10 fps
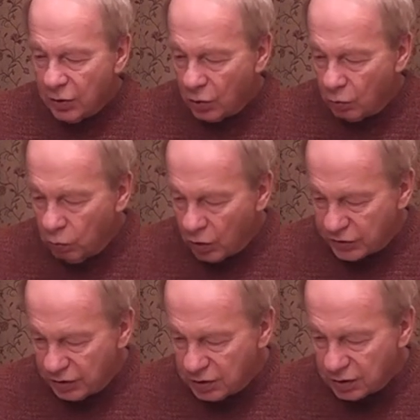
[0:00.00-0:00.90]
there
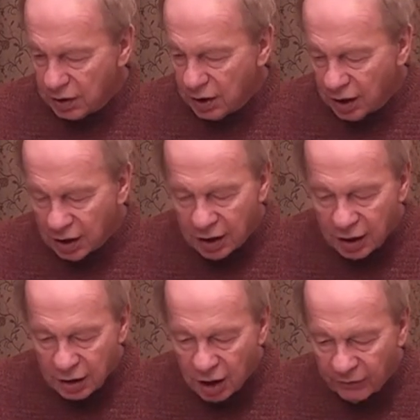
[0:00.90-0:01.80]
wasn't
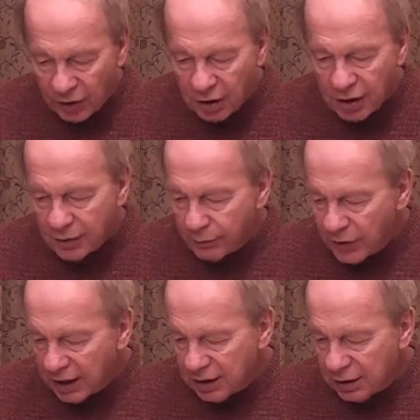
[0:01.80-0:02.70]
a cover
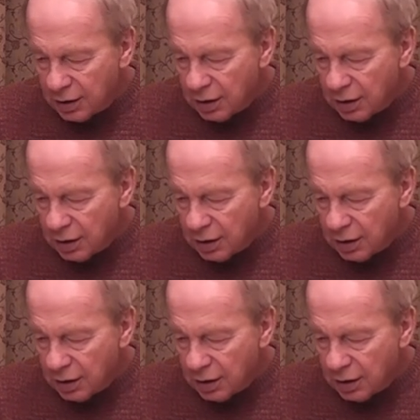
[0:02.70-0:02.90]
made